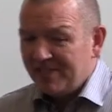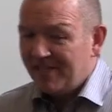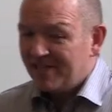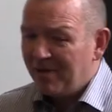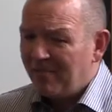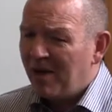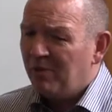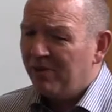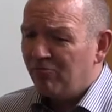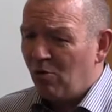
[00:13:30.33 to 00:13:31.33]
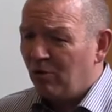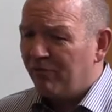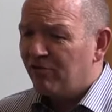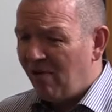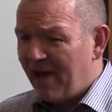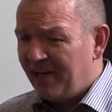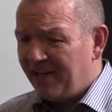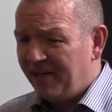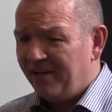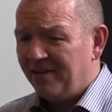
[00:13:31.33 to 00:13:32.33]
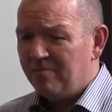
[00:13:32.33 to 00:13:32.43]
said to me, I'm now in the role of granny,